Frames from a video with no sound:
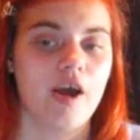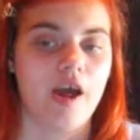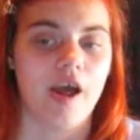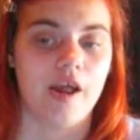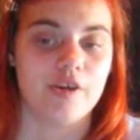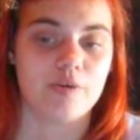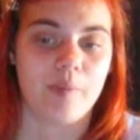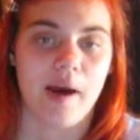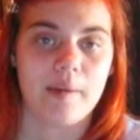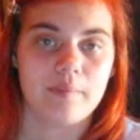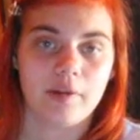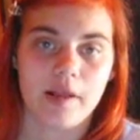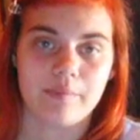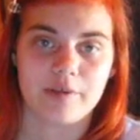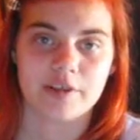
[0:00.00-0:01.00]
And you might
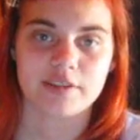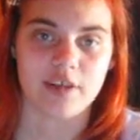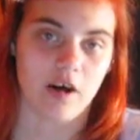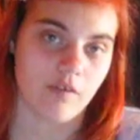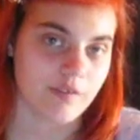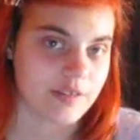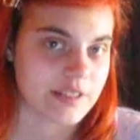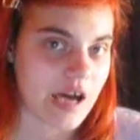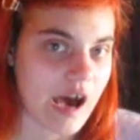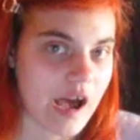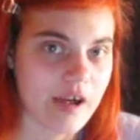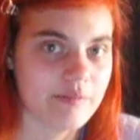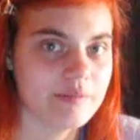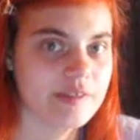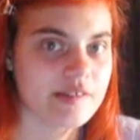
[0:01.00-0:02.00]
blame yourself at
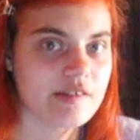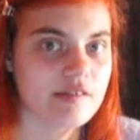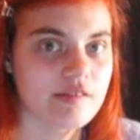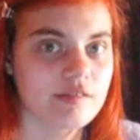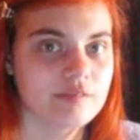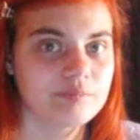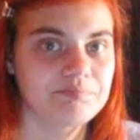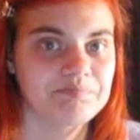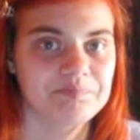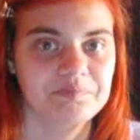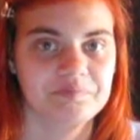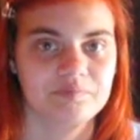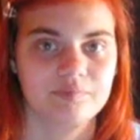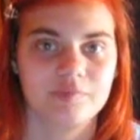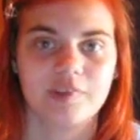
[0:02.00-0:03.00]
times.
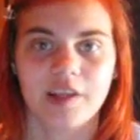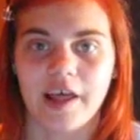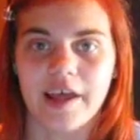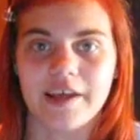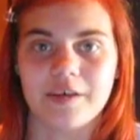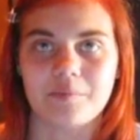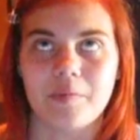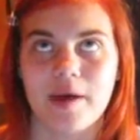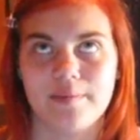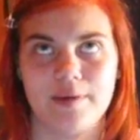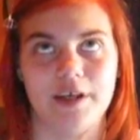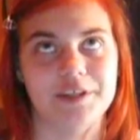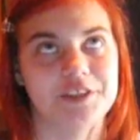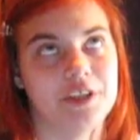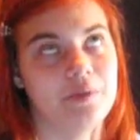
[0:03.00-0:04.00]
Like, maybe
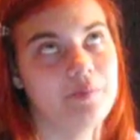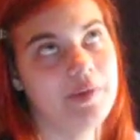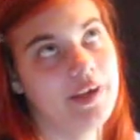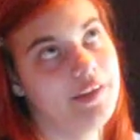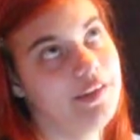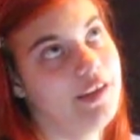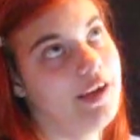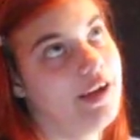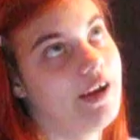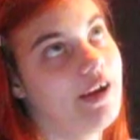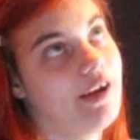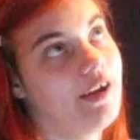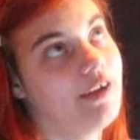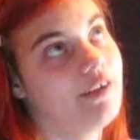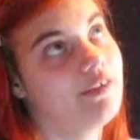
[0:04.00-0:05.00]
I should have been
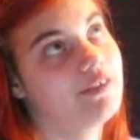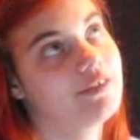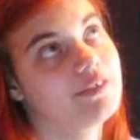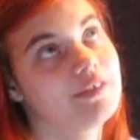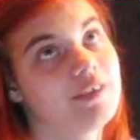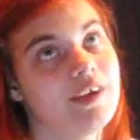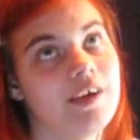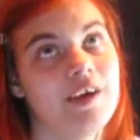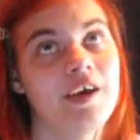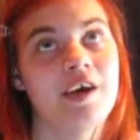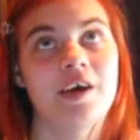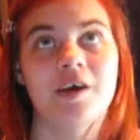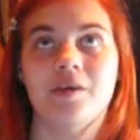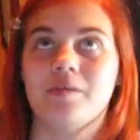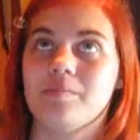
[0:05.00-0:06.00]
there.
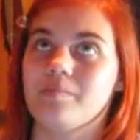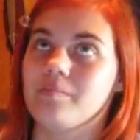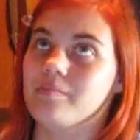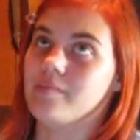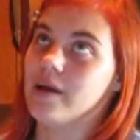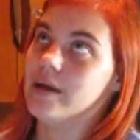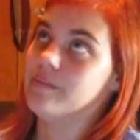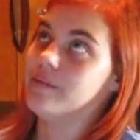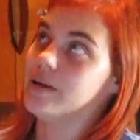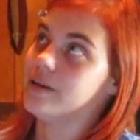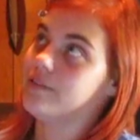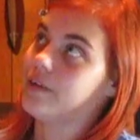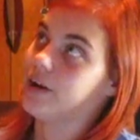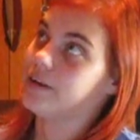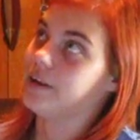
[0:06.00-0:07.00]
Maybe
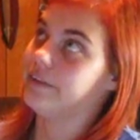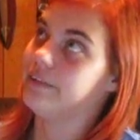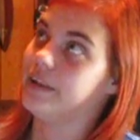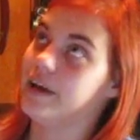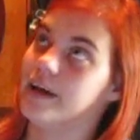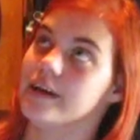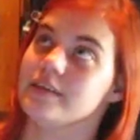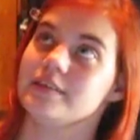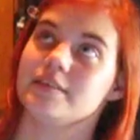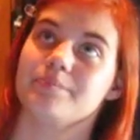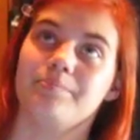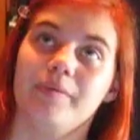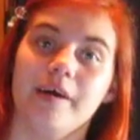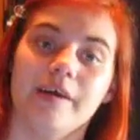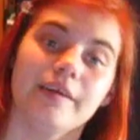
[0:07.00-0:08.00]
if I did this.
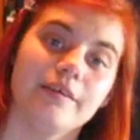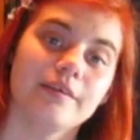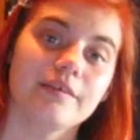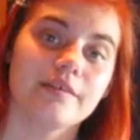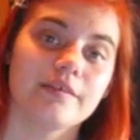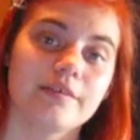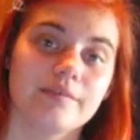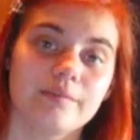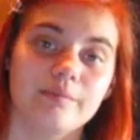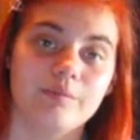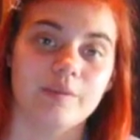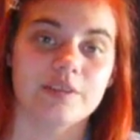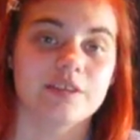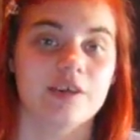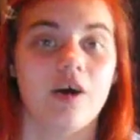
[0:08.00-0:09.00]
But
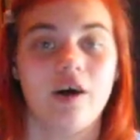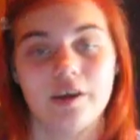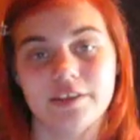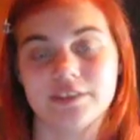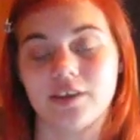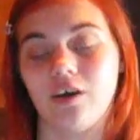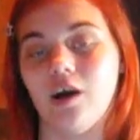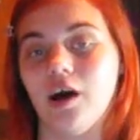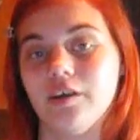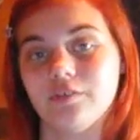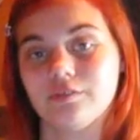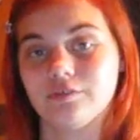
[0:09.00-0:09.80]
what's gone is gone.